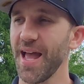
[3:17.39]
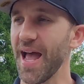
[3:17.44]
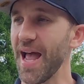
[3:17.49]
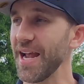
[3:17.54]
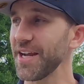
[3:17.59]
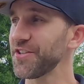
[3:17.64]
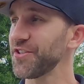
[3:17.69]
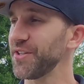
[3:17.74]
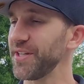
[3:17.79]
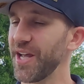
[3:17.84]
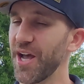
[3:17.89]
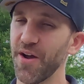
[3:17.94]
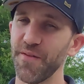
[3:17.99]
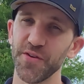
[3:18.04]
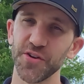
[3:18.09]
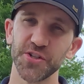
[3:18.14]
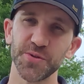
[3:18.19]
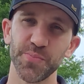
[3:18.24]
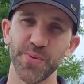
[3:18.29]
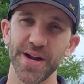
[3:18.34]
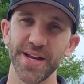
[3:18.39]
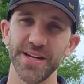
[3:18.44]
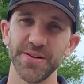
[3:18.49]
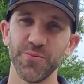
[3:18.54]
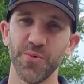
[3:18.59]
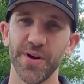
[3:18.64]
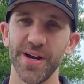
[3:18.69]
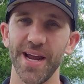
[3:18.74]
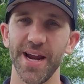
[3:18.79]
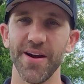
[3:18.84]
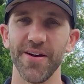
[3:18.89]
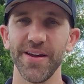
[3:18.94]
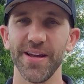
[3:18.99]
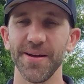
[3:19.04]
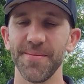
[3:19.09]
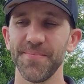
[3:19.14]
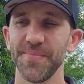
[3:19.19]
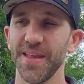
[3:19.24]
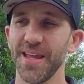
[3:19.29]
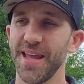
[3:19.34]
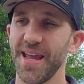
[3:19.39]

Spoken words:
I actually oversprayed in one area